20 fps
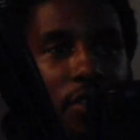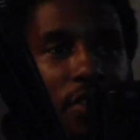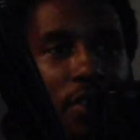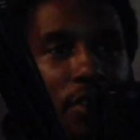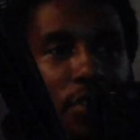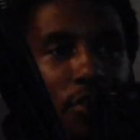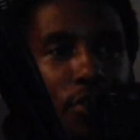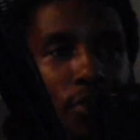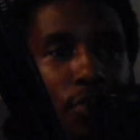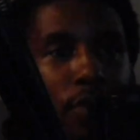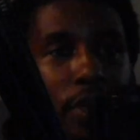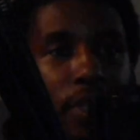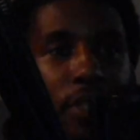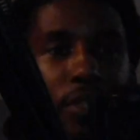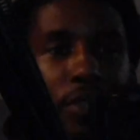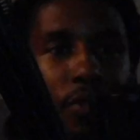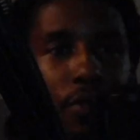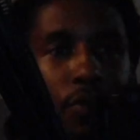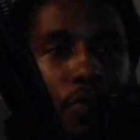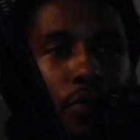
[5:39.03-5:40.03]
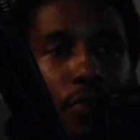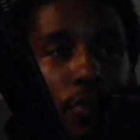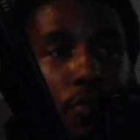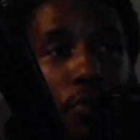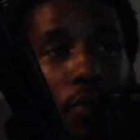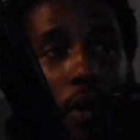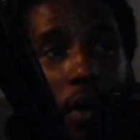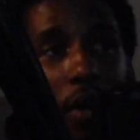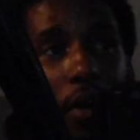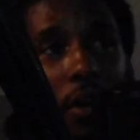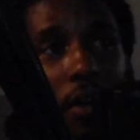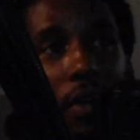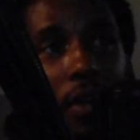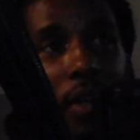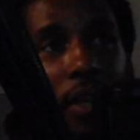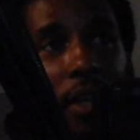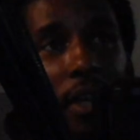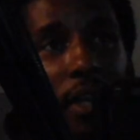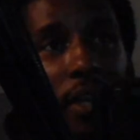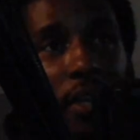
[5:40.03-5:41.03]
you into who you are.
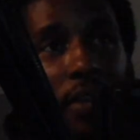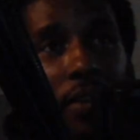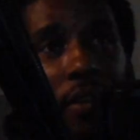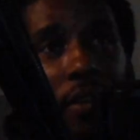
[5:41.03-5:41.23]
And,